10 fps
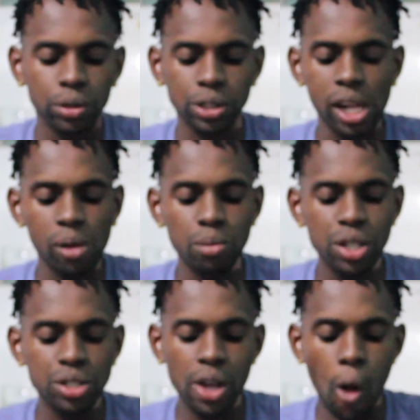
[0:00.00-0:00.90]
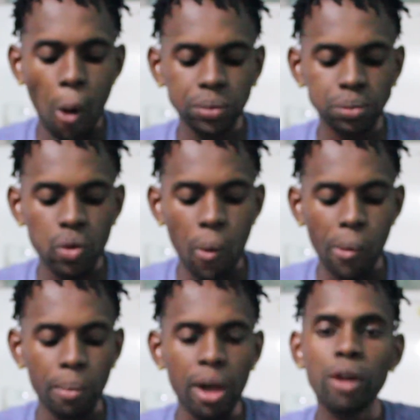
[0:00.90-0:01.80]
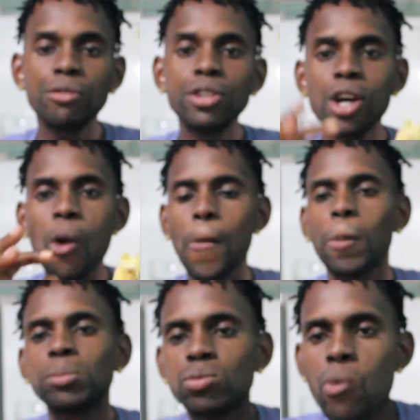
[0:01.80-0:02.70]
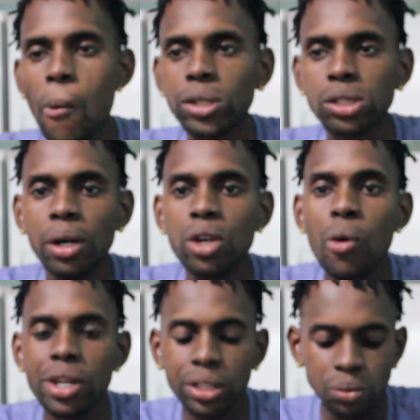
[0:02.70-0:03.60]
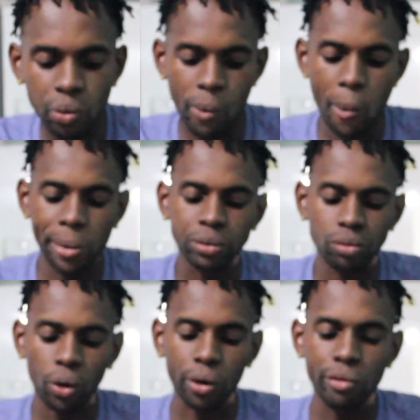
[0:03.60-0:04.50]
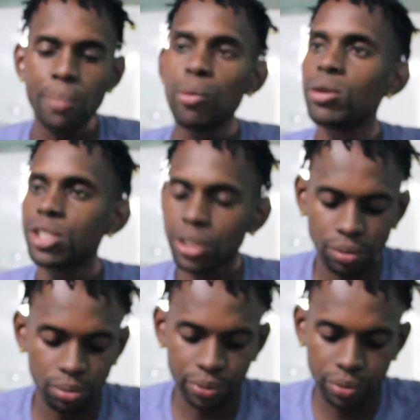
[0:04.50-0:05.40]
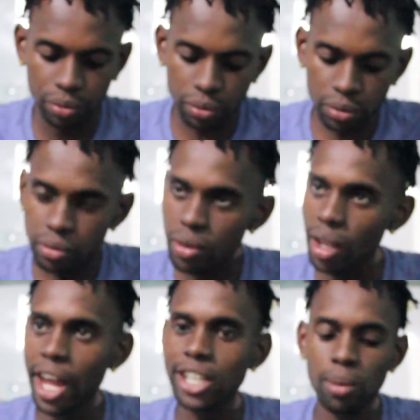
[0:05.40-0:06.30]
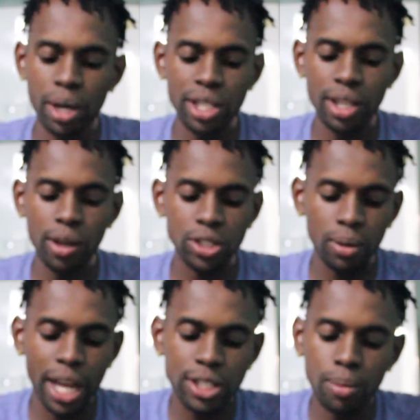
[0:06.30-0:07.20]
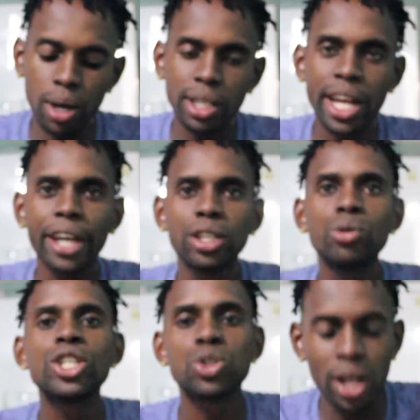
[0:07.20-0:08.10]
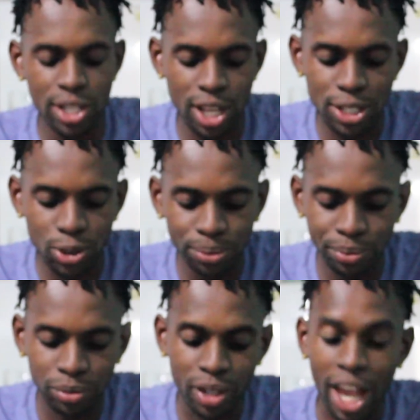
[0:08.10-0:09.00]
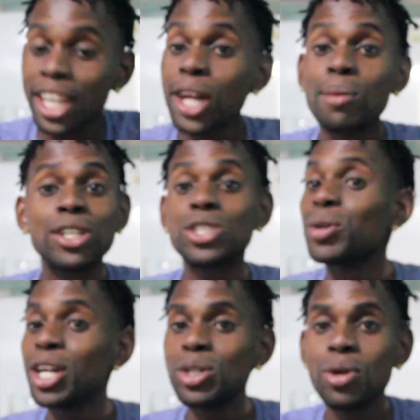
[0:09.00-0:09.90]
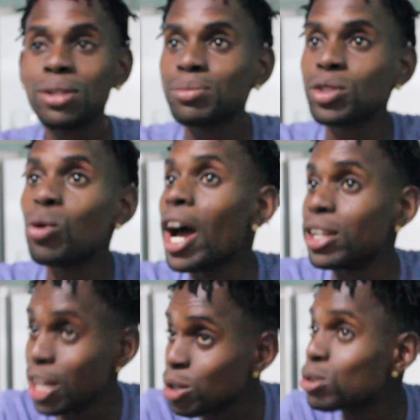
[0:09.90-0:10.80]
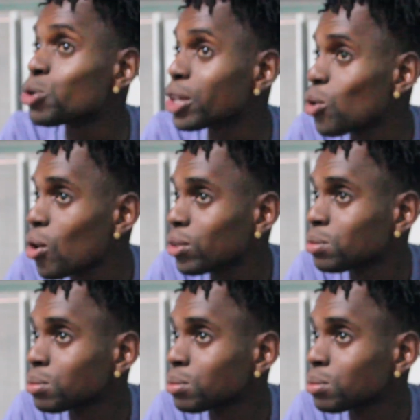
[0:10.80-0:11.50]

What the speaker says: So that means that they have a video from the wedding they post. Like somebody like the rituals and so. I can't imagine how they do it. You guys they use ring though?